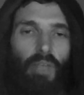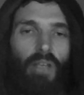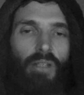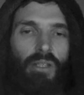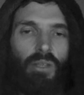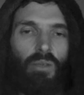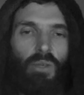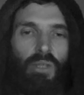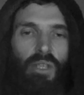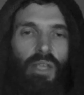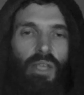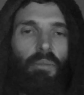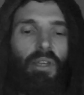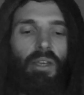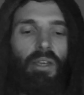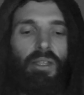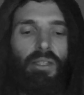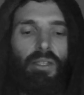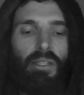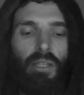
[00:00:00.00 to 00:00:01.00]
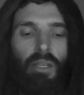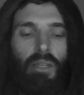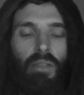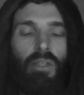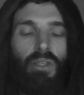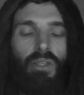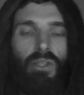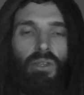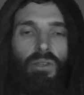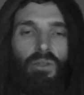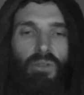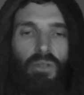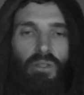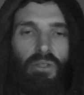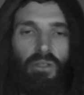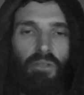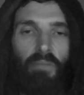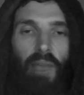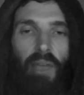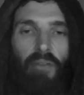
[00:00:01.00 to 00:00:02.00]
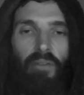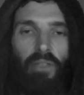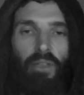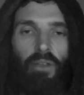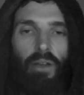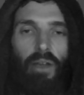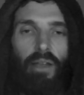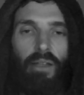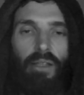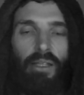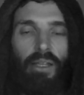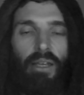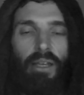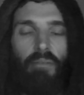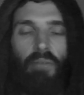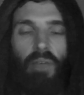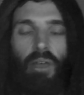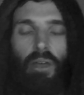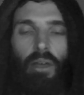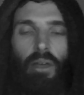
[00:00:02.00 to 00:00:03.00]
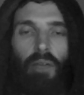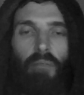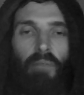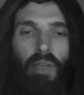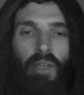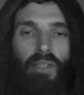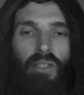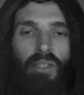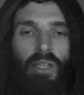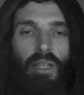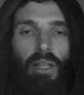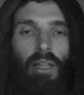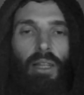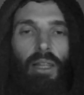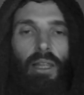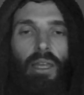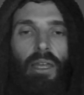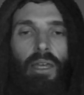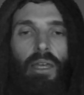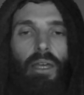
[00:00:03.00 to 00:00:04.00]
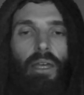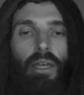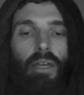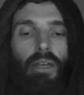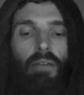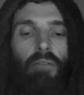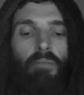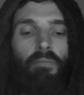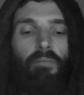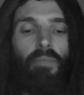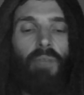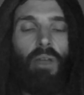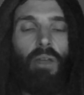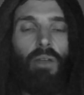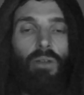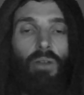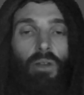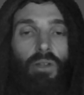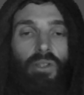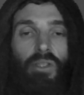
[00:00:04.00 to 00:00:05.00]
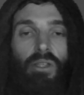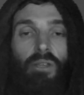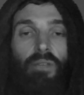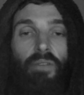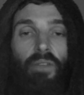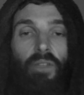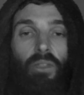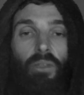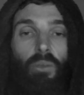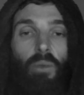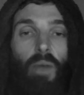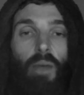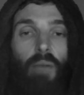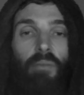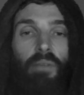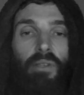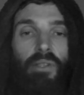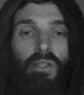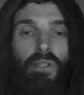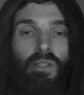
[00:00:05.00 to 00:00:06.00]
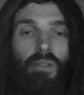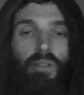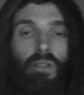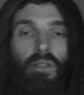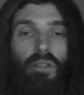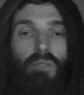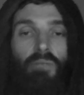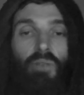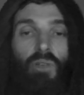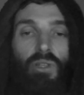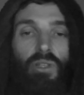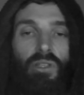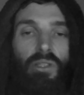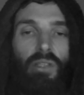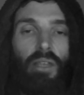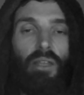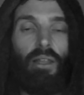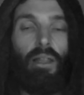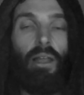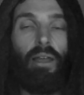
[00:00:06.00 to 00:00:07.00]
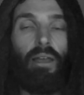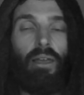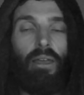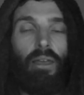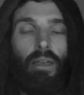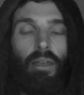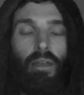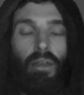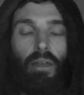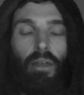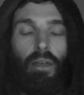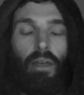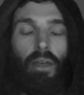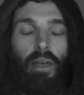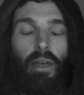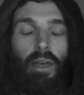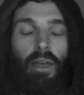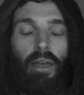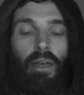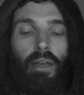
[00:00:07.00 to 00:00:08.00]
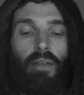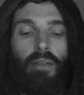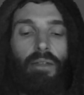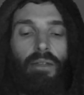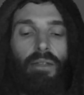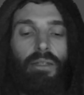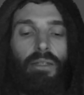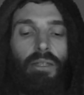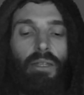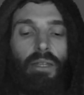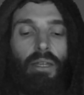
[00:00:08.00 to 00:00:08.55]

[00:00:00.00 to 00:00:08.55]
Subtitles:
So what's happening is these users who pay for their airtime are basically not surfing the web as much as they'd like. And